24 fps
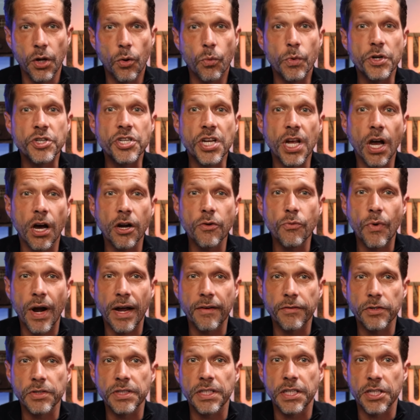which he
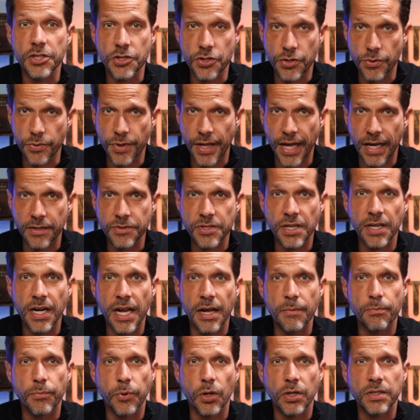unraveled in his
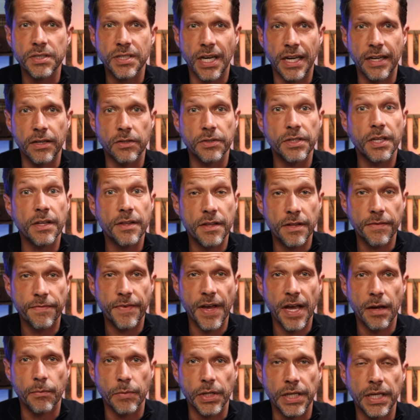2008 book titled The
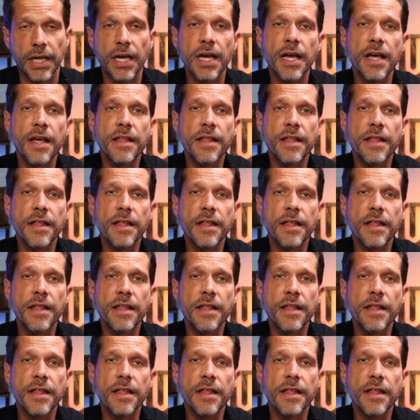Family